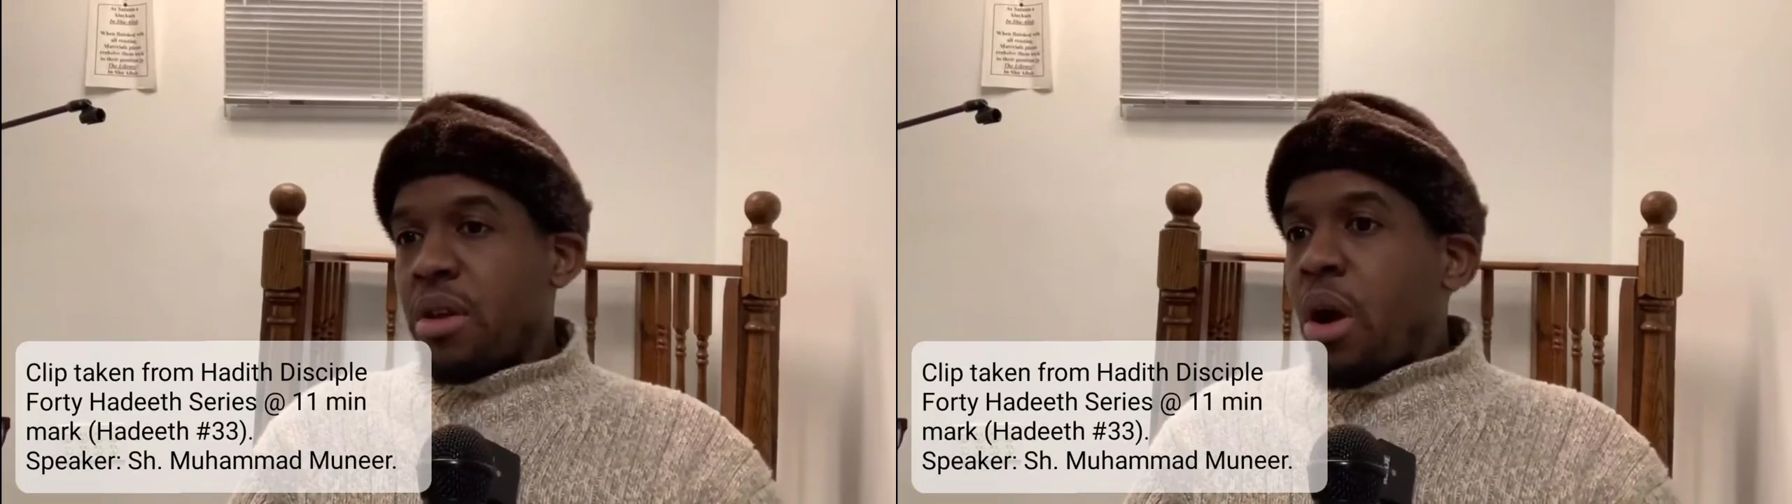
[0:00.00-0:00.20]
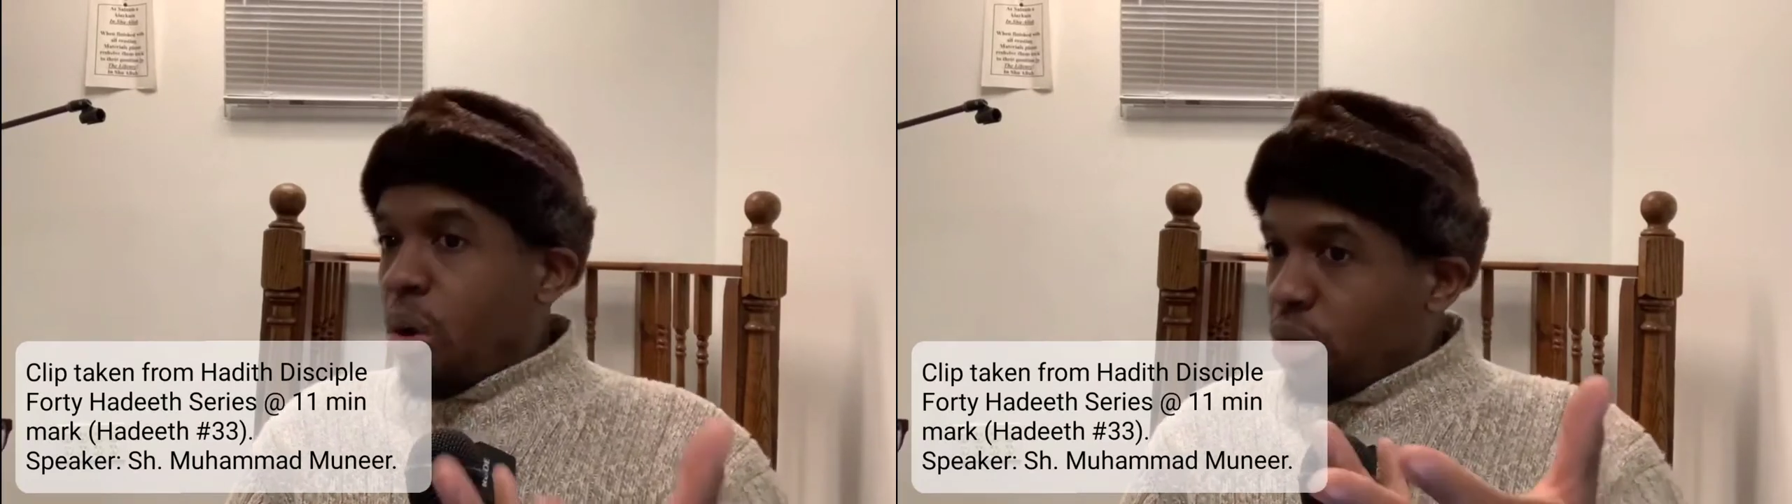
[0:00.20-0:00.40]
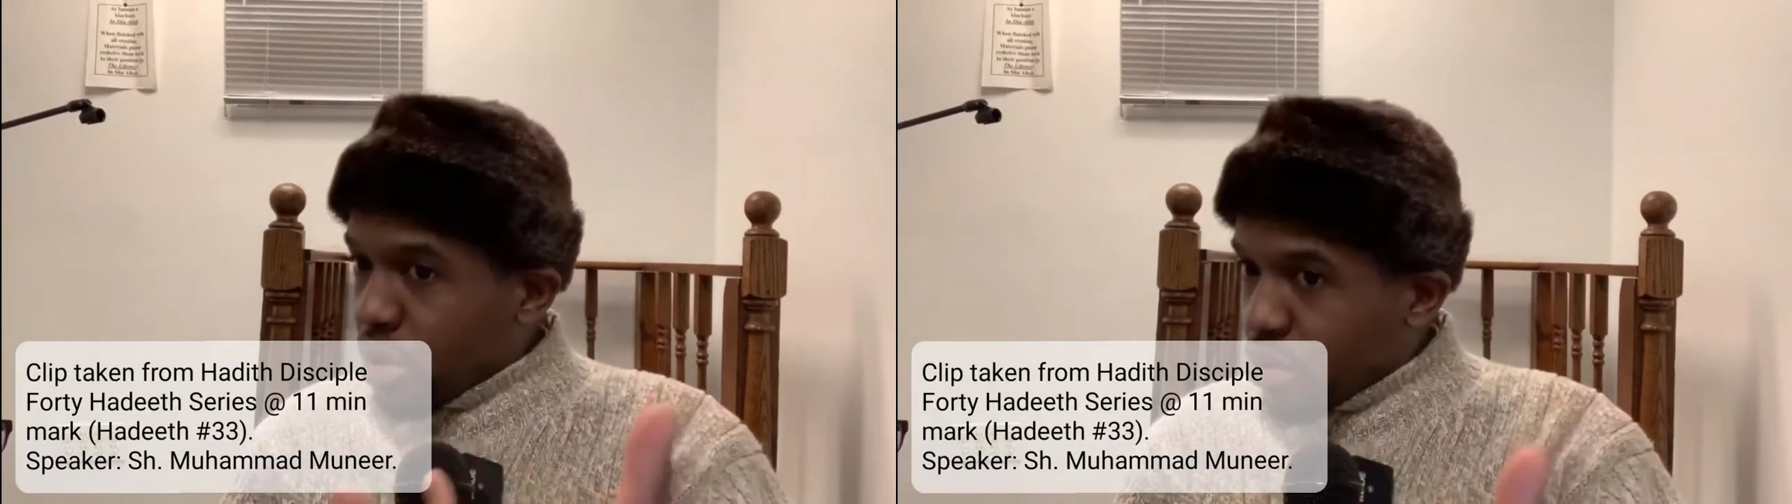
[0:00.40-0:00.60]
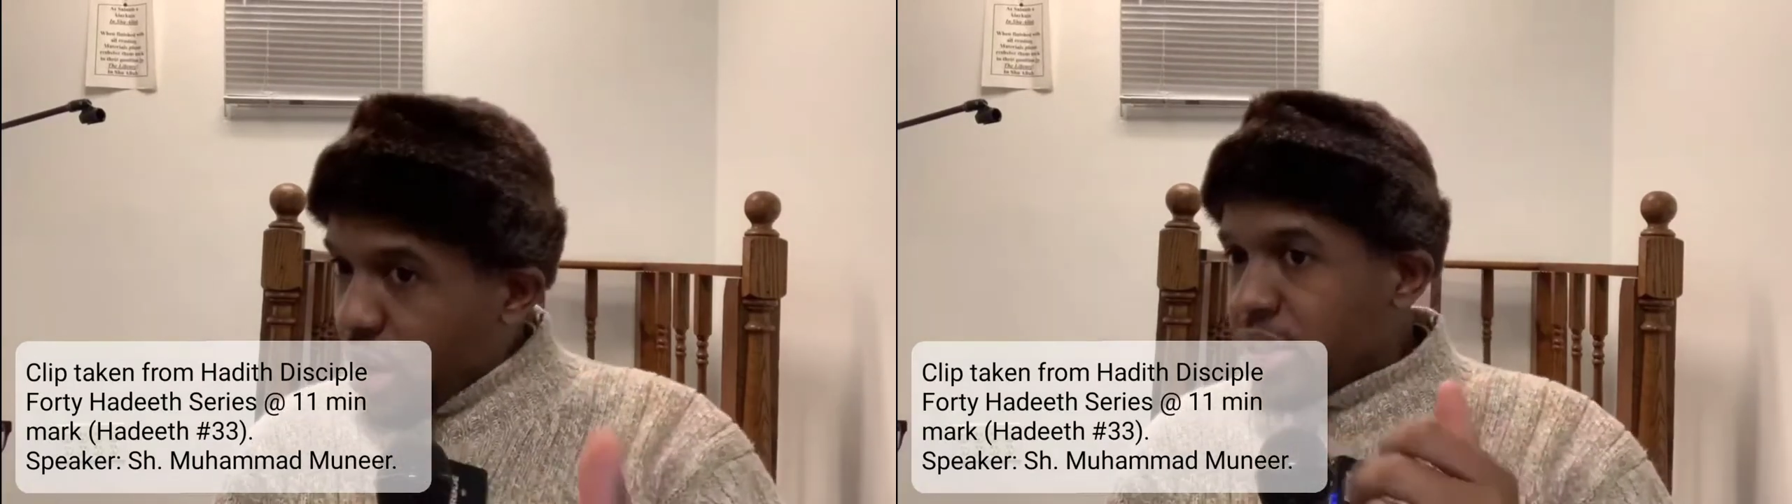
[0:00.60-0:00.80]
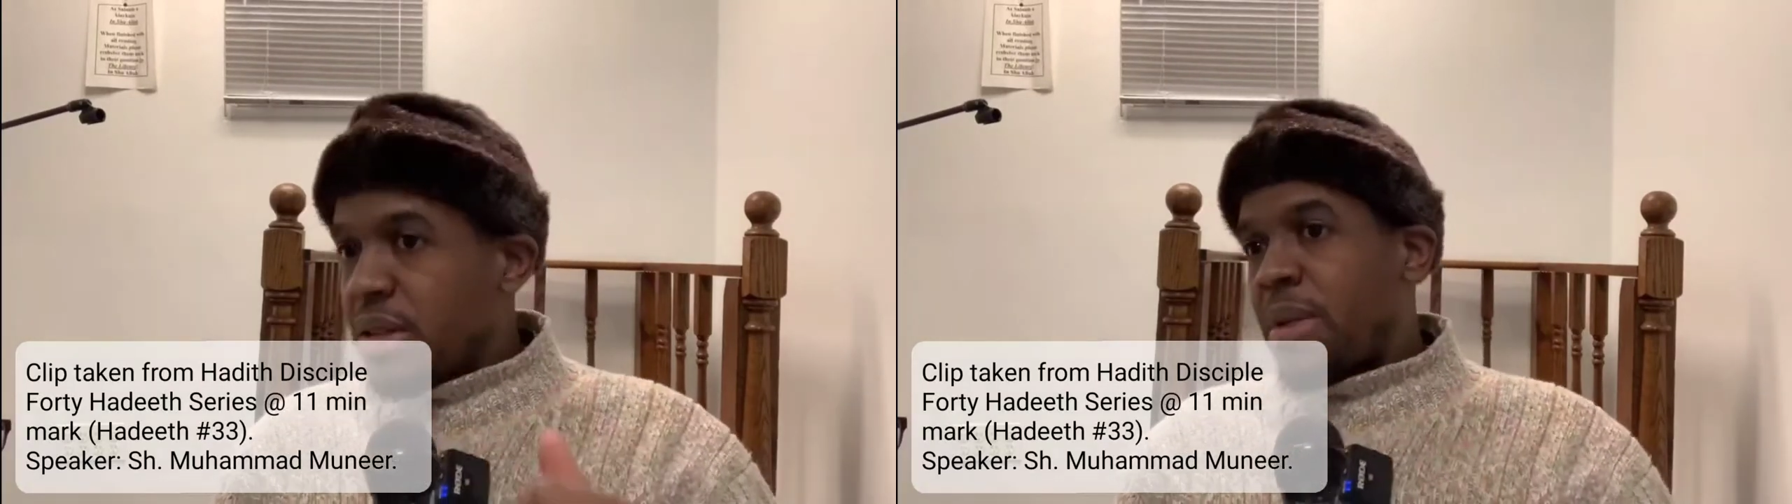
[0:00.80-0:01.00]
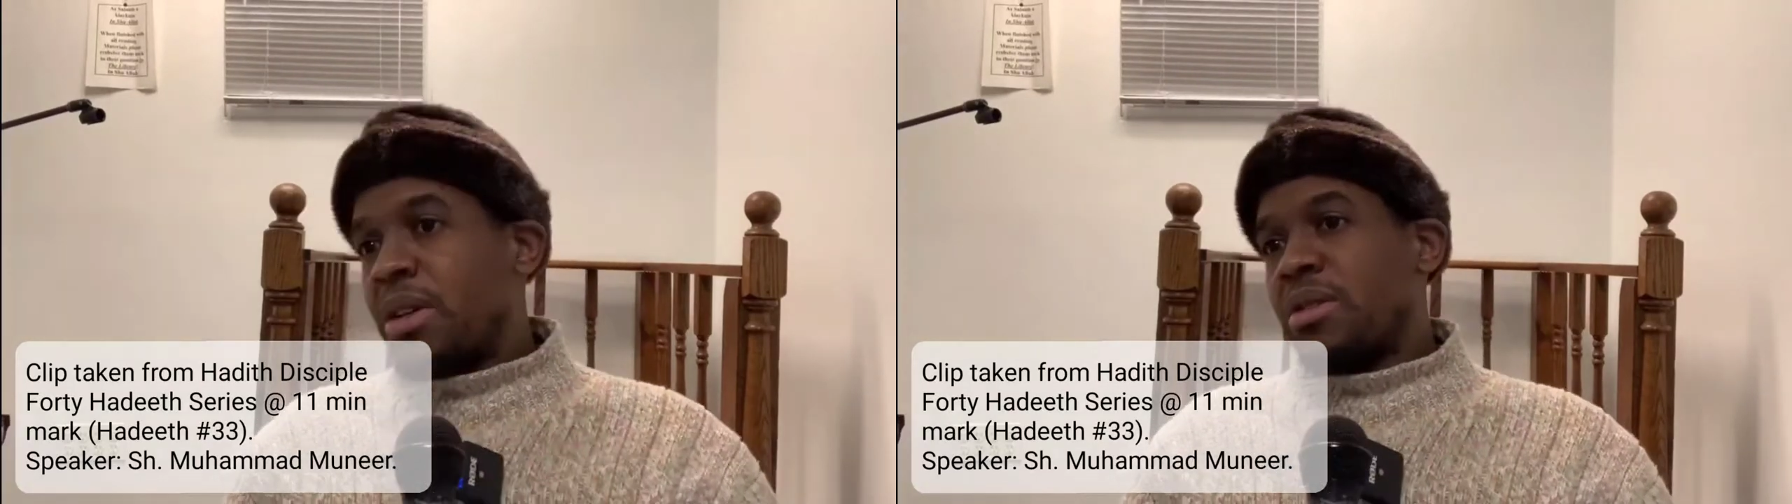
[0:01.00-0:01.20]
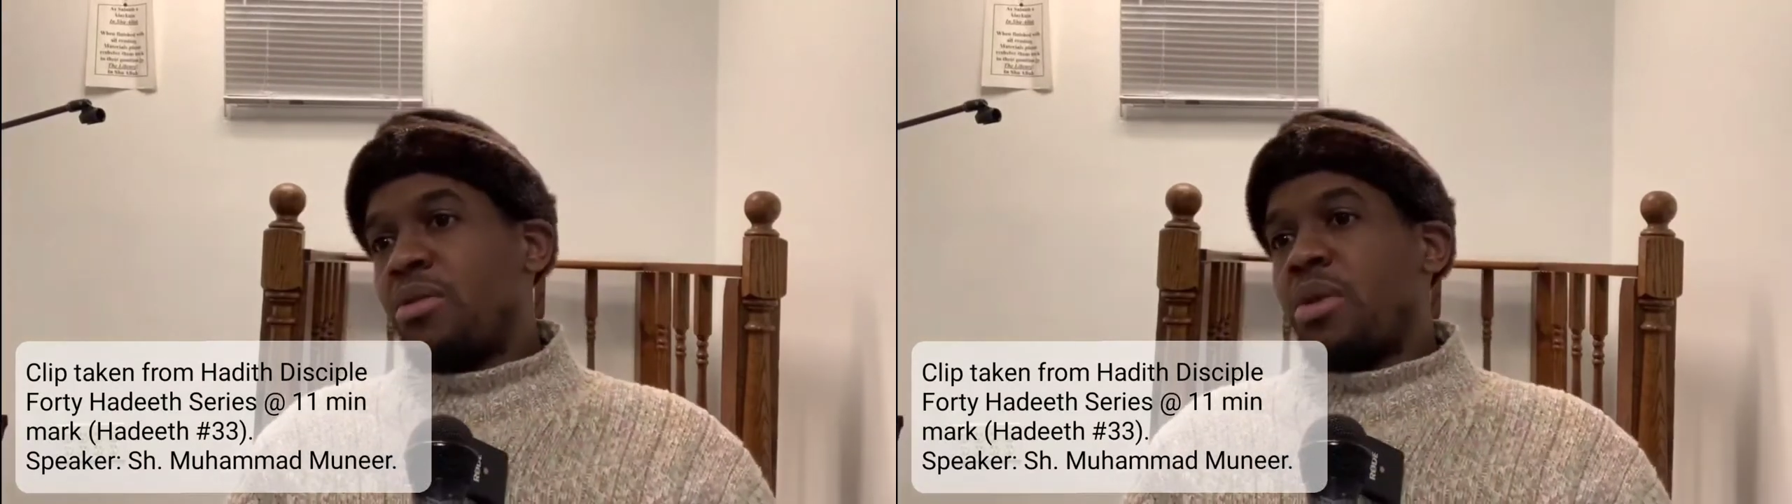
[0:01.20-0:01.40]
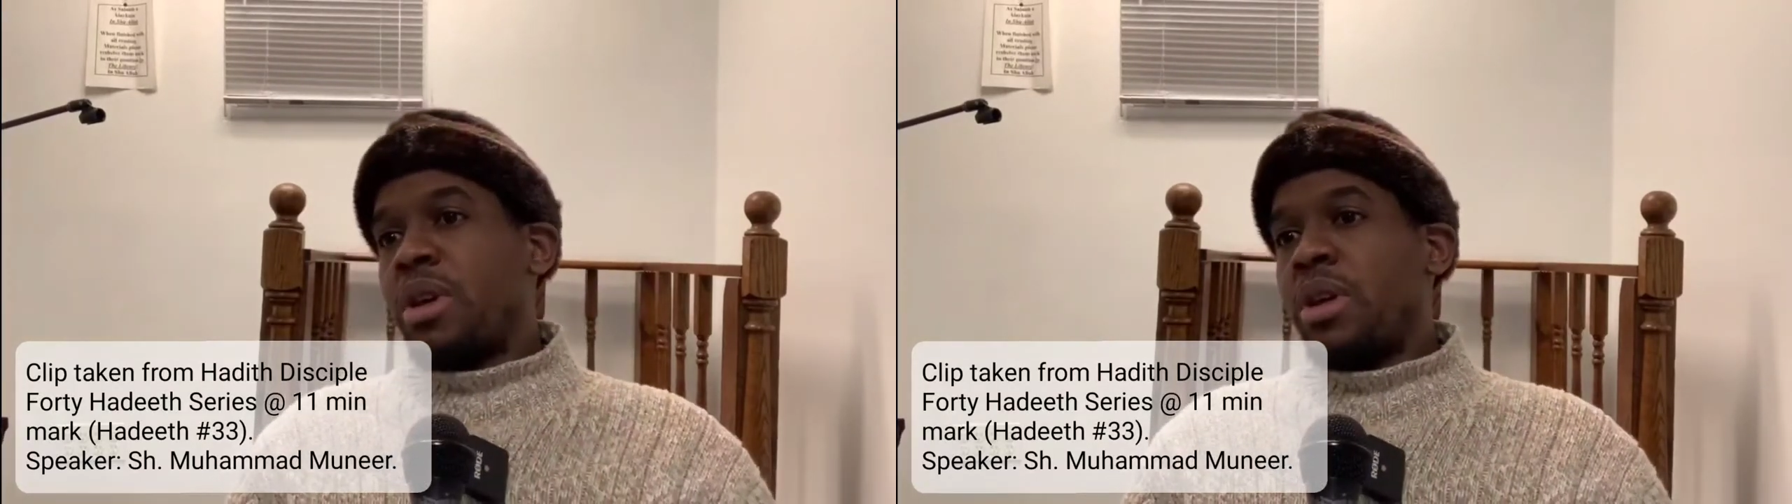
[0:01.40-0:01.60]
hold the greatest amounts of
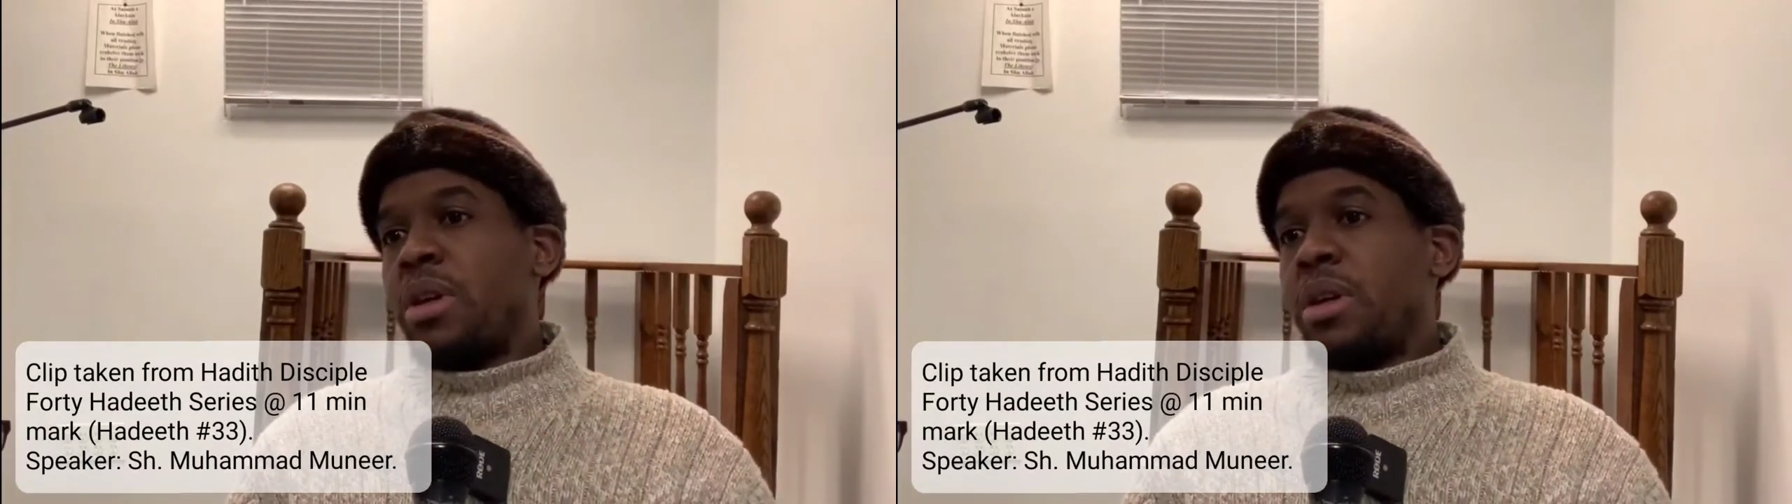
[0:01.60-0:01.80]
water.